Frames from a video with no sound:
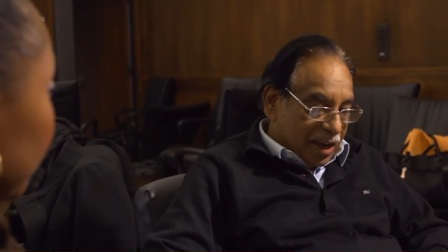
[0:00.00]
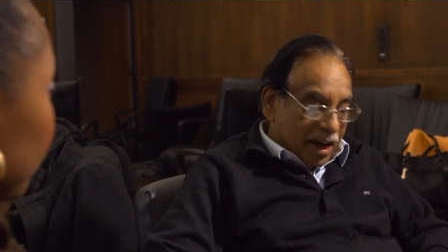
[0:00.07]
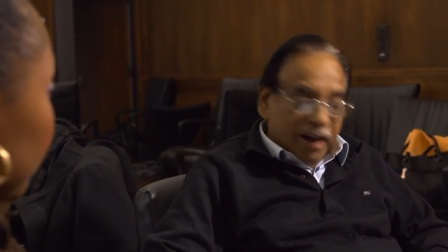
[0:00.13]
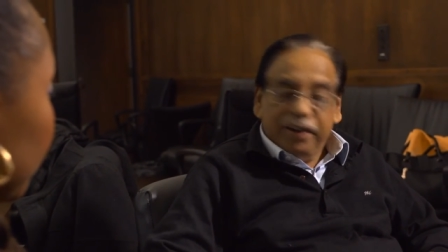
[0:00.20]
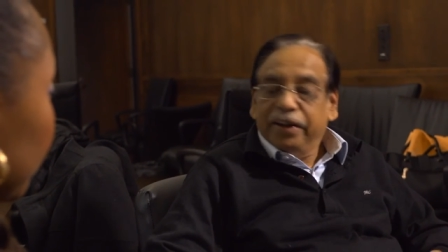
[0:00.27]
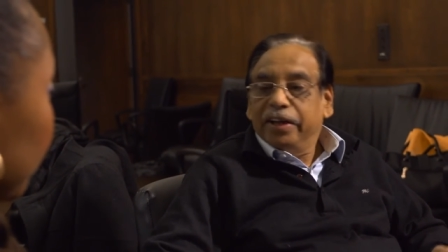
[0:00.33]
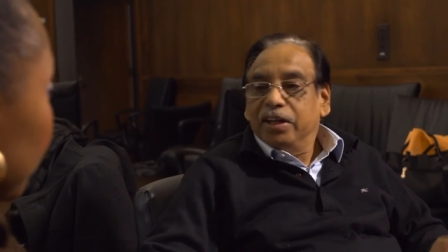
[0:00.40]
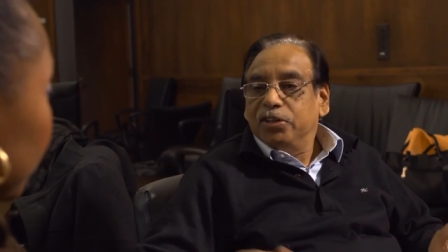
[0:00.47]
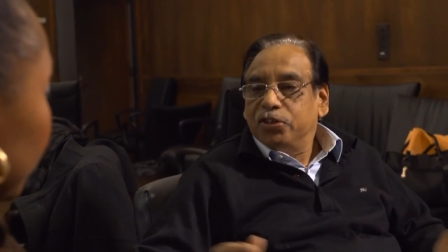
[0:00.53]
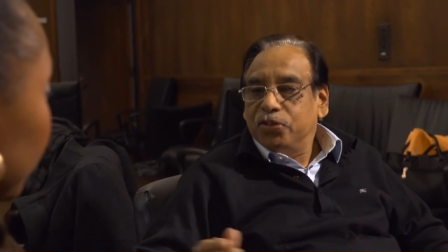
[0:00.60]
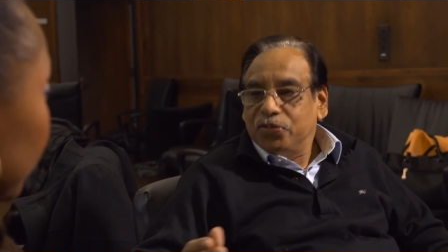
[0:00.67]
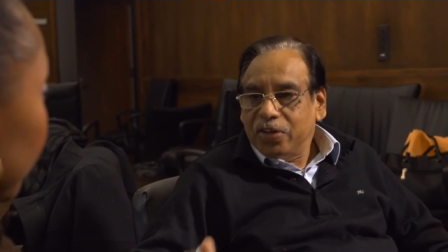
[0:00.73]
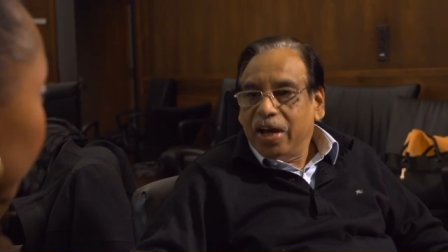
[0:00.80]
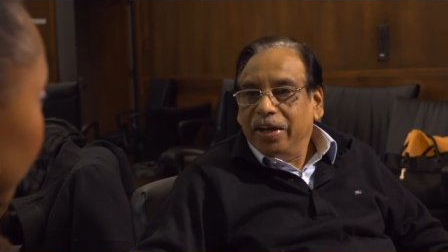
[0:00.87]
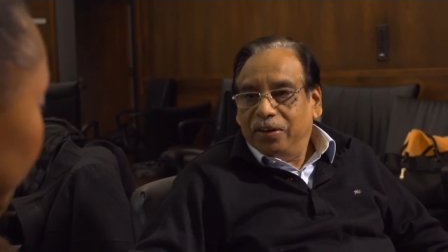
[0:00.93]
agriculture
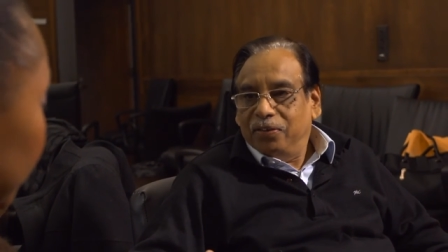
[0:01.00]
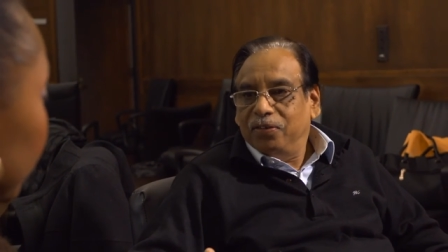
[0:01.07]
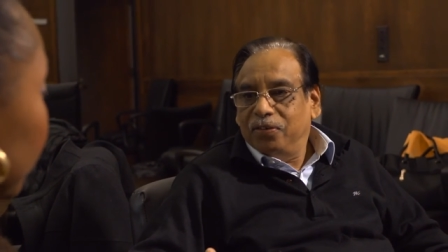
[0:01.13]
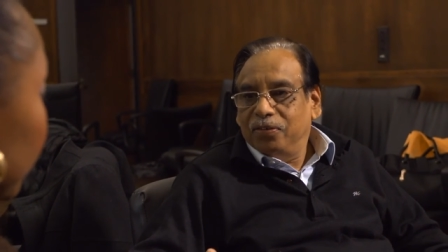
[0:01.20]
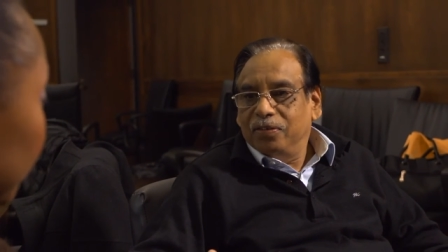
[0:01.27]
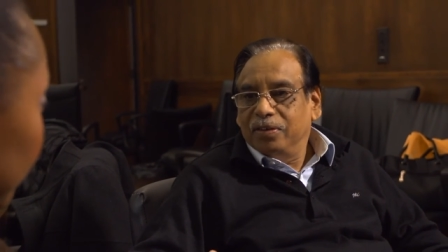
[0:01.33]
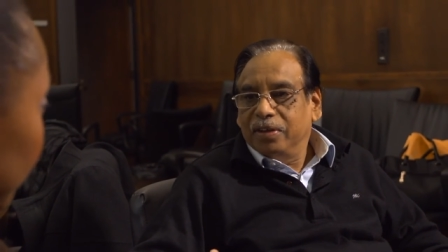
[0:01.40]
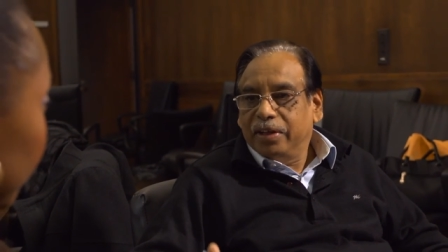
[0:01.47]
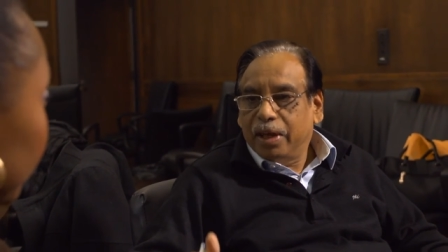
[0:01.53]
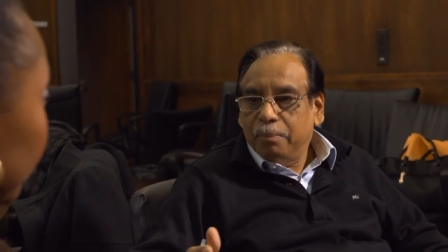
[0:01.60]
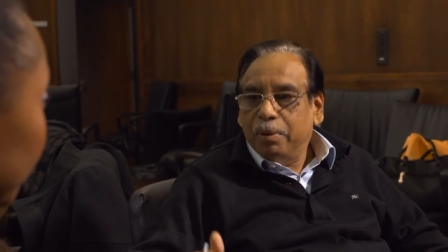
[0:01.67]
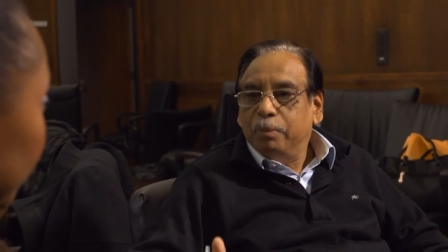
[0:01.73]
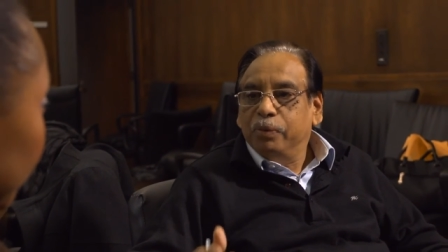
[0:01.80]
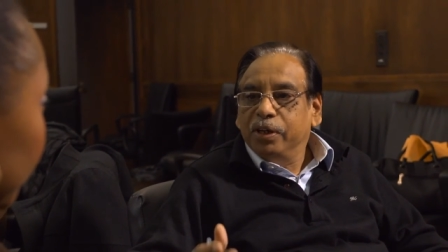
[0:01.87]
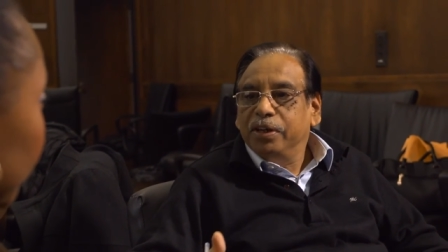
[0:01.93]
science
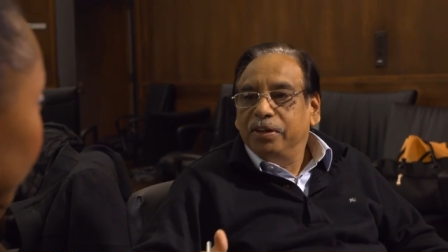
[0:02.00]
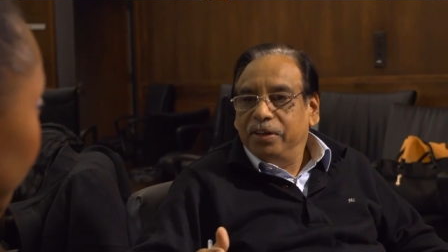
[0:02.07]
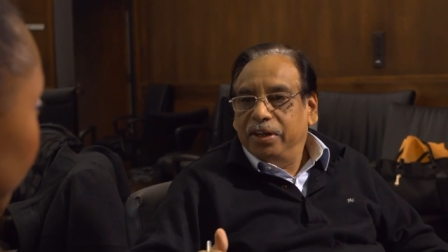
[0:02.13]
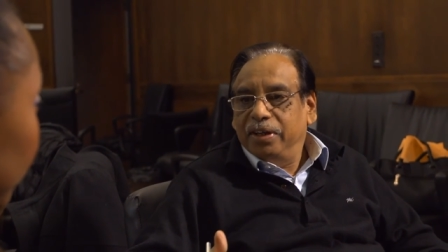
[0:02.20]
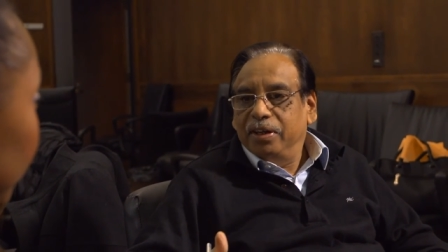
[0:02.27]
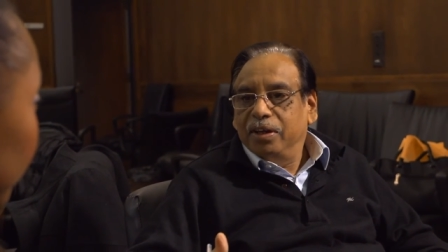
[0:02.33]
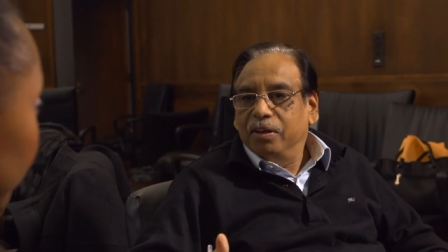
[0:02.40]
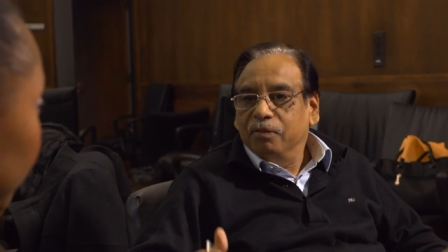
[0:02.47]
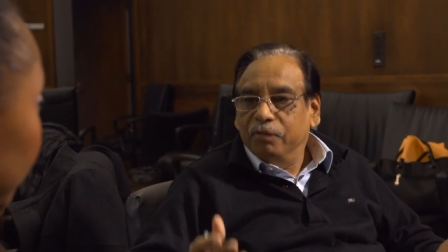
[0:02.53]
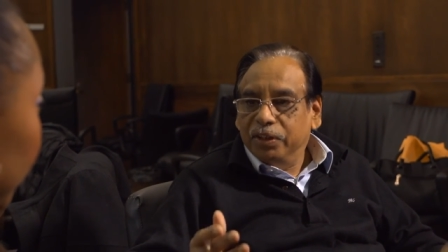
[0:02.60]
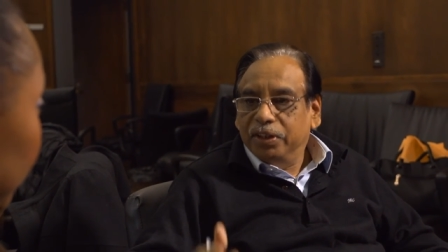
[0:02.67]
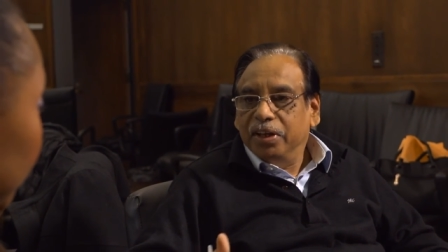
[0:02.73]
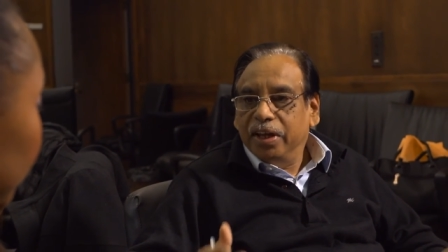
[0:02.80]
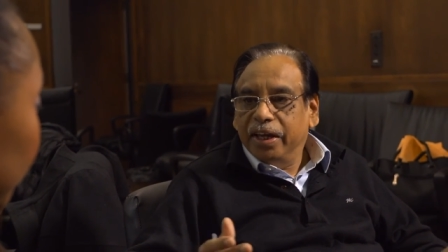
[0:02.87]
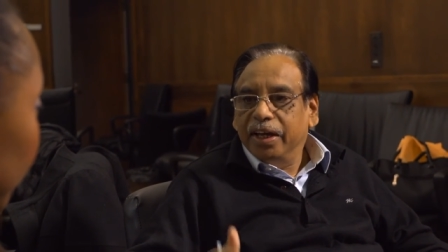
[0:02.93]
capability
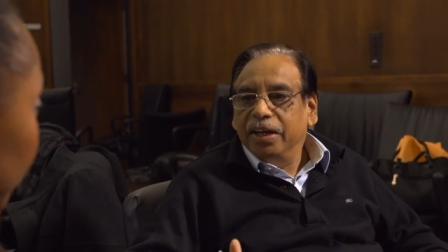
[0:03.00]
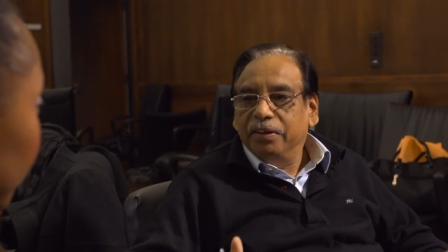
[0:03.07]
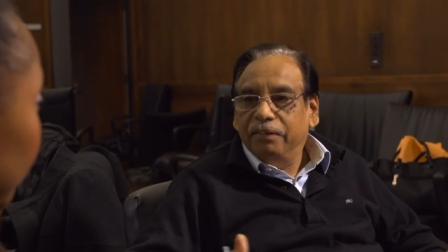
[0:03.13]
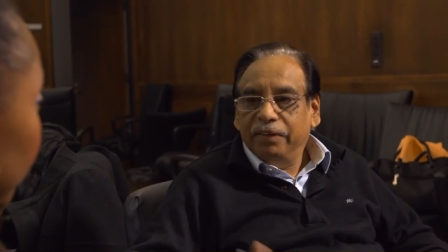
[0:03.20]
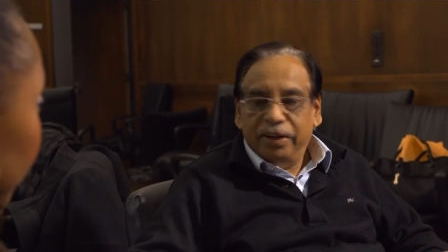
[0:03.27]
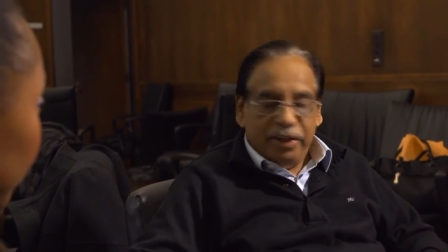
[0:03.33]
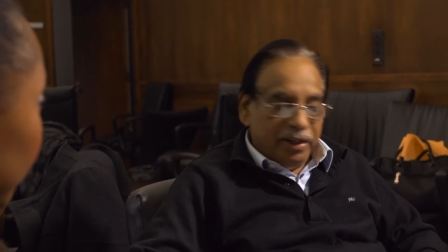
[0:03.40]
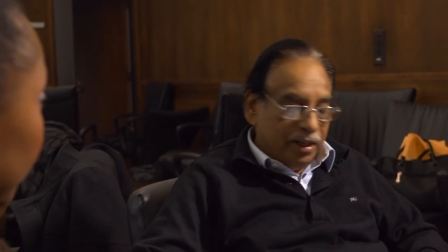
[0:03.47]
within a country